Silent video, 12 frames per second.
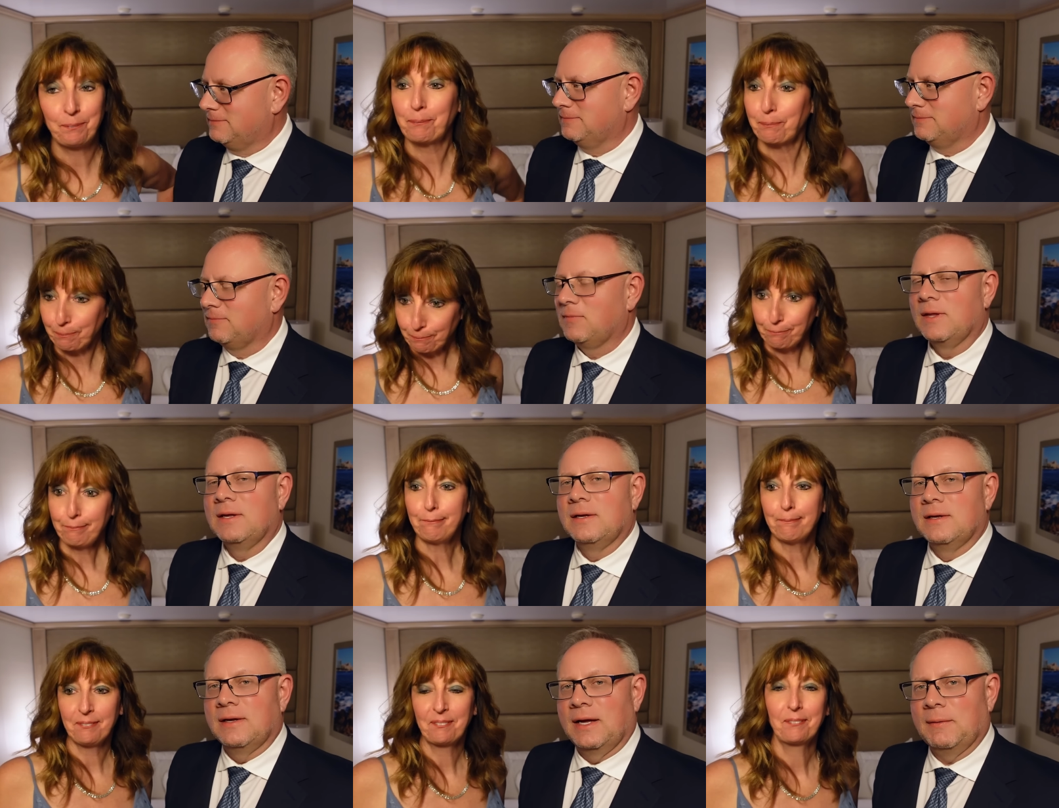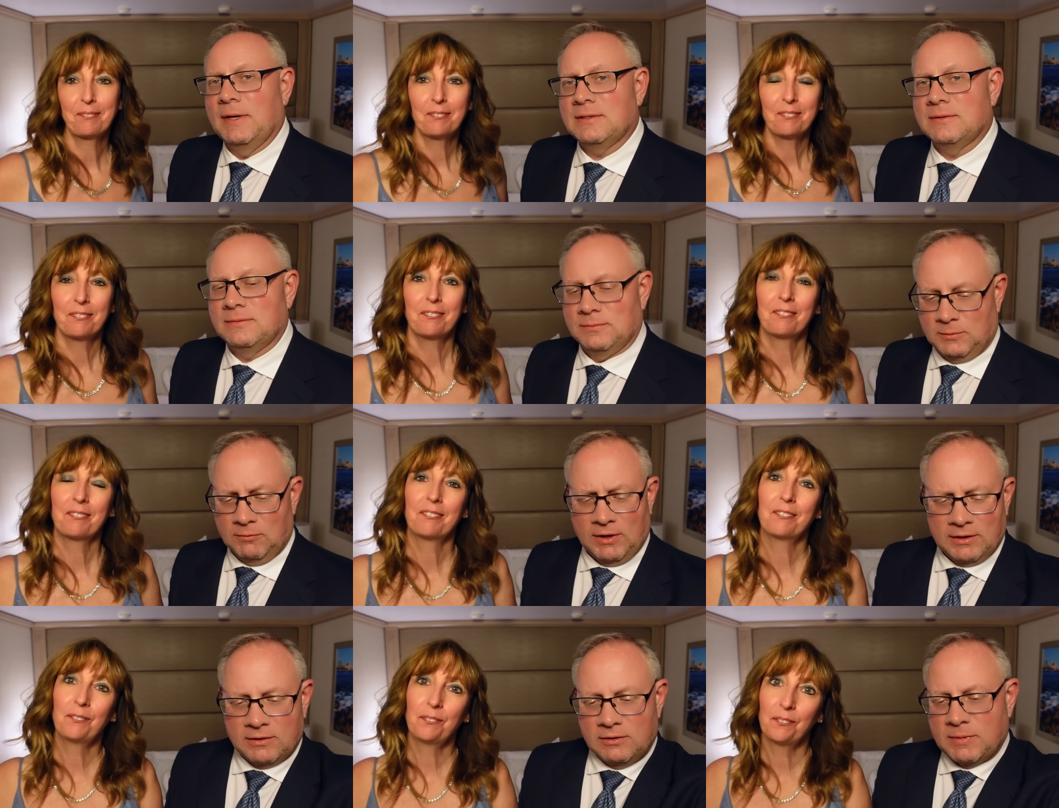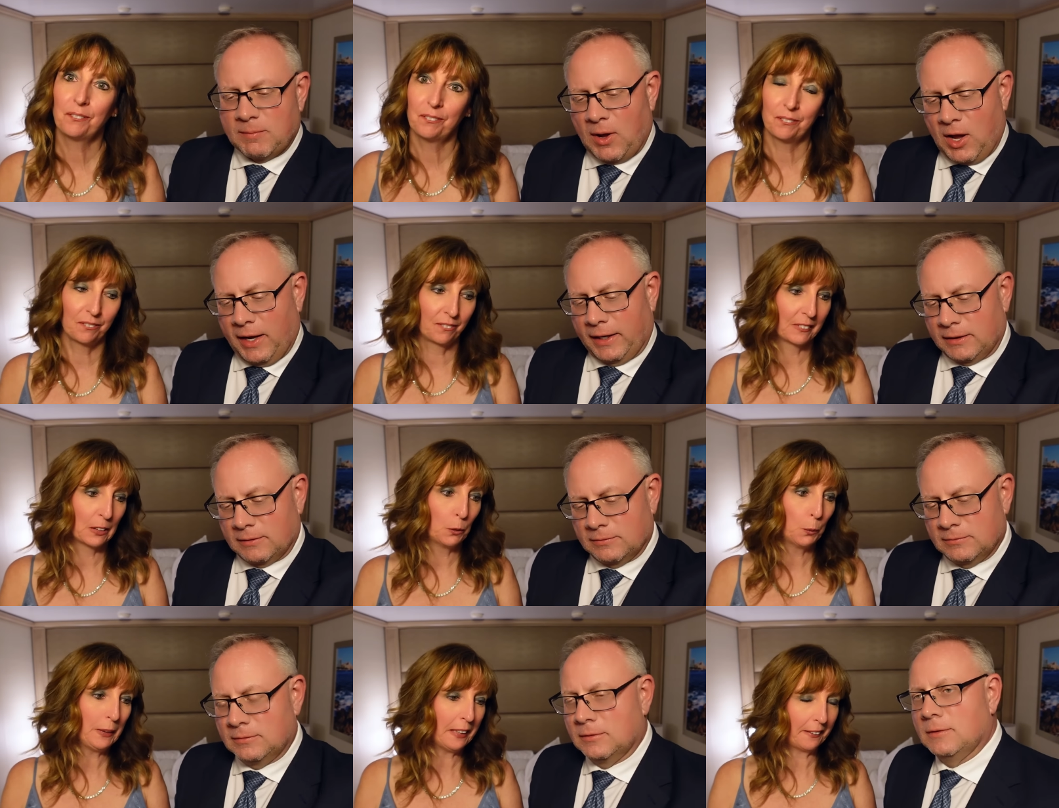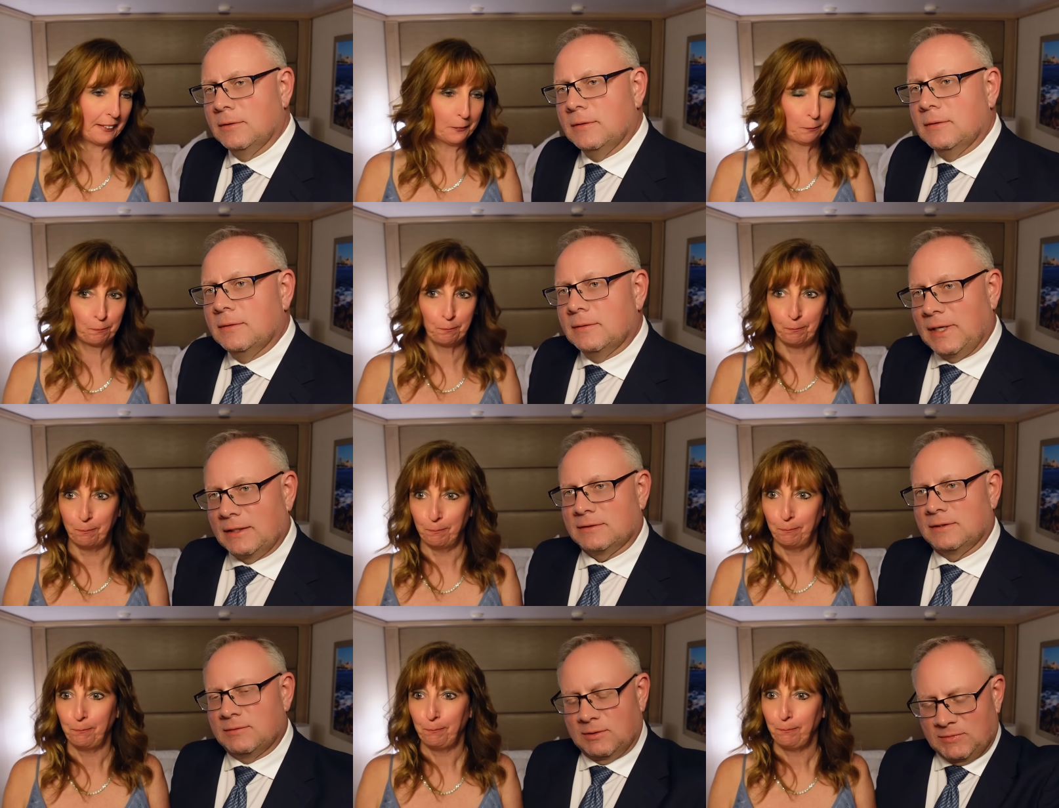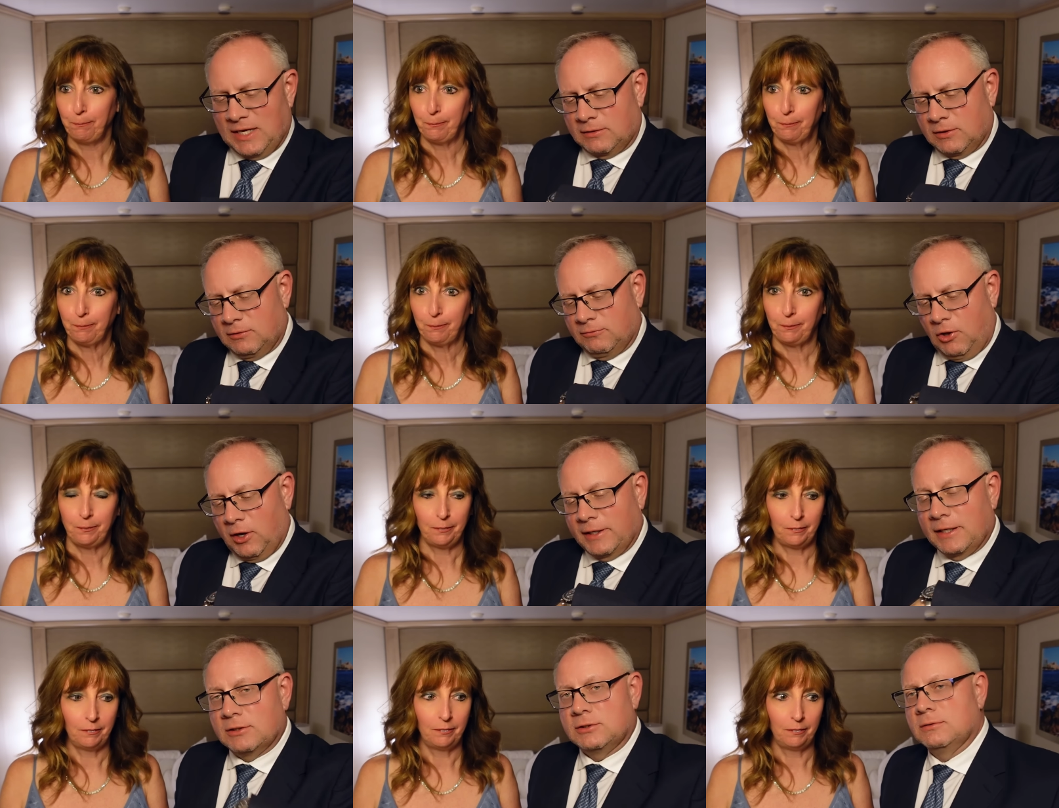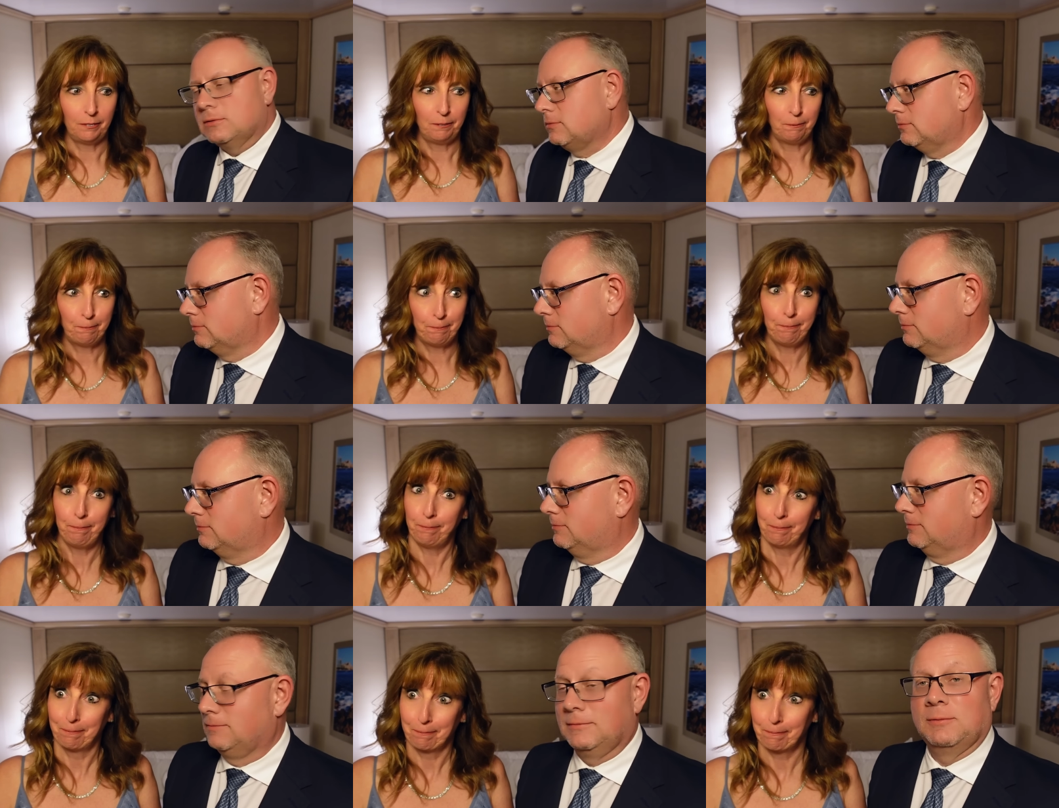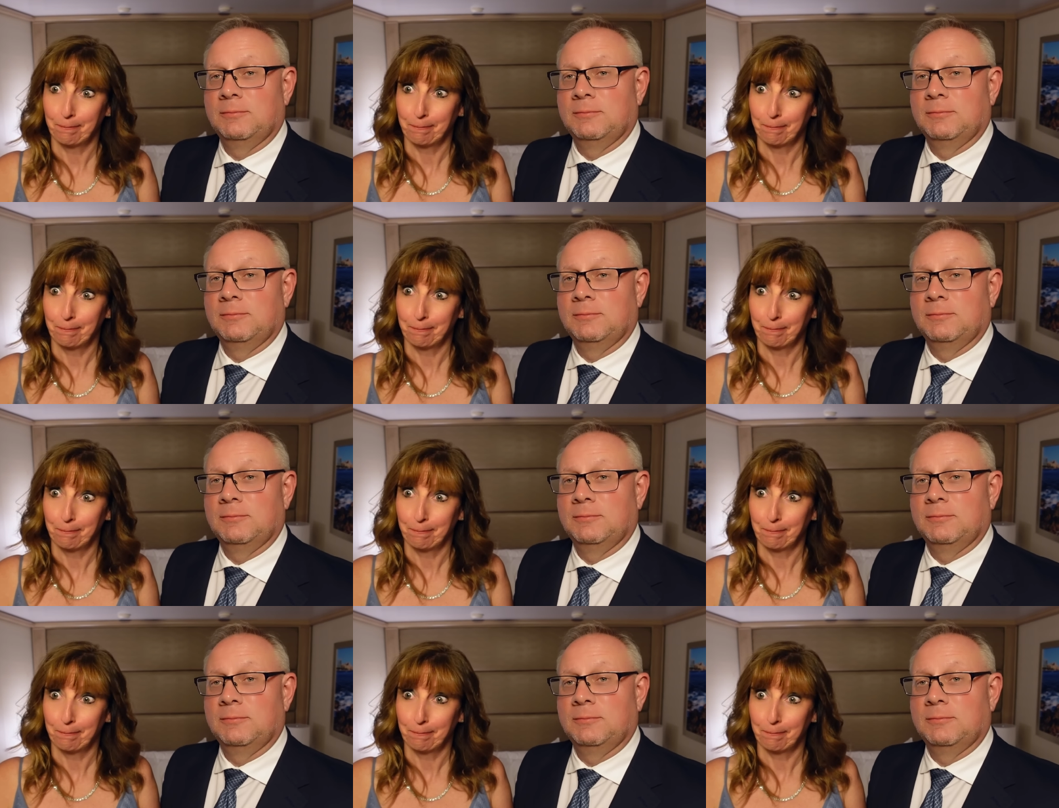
Speaker 1: Mm-hmm. Anyways, we're running a little bit behind. We are. Yes, some technical vlogging issues. Mm.